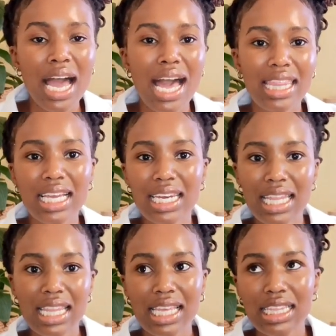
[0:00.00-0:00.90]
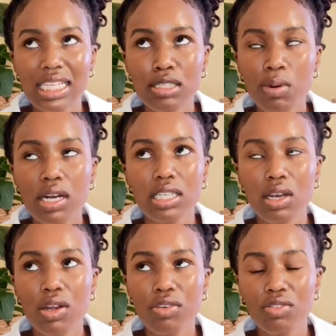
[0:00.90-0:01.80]
I think another thing that sparked a
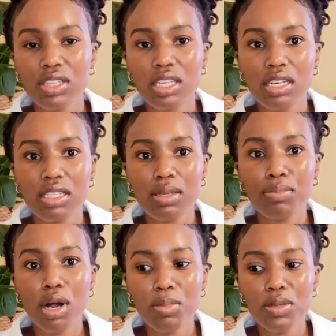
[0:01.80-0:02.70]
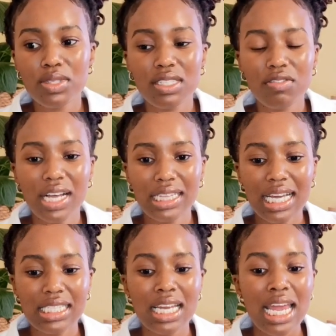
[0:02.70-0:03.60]
lot of the, the problems is the fact
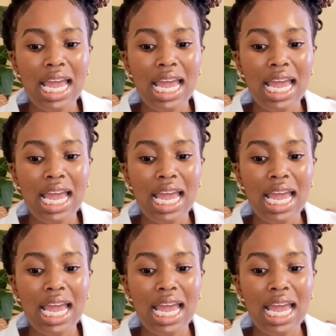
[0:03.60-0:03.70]
that